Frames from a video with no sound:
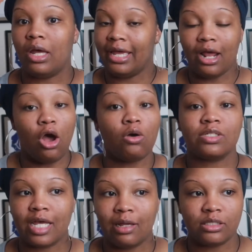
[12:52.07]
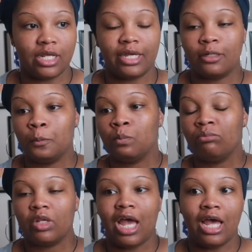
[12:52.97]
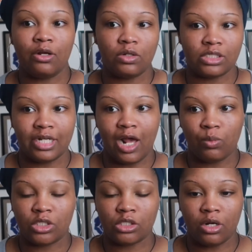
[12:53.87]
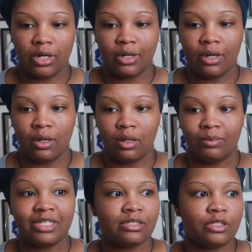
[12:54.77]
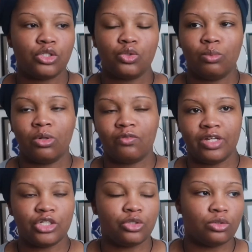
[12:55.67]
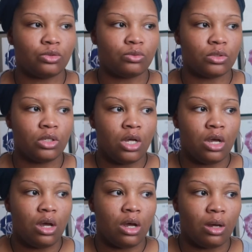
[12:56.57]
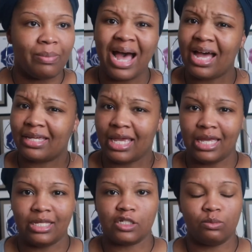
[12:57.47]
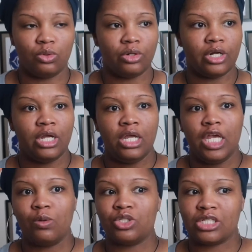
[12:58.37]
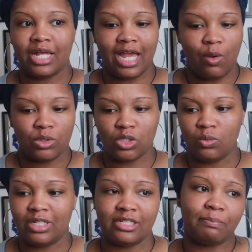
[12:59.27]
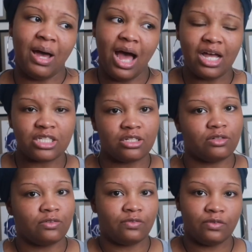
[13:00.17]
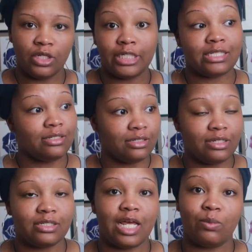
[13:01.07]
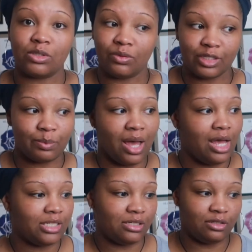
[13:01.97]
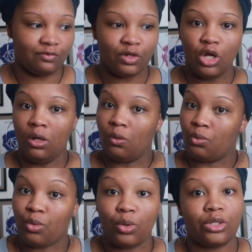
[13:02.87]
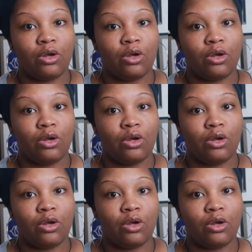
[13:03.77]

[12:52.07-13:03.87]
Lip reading: at all times. Like, I noticed that I would start listening to motivational podcasts more. It was just like I was on this positive, it still is, I was on this positive roller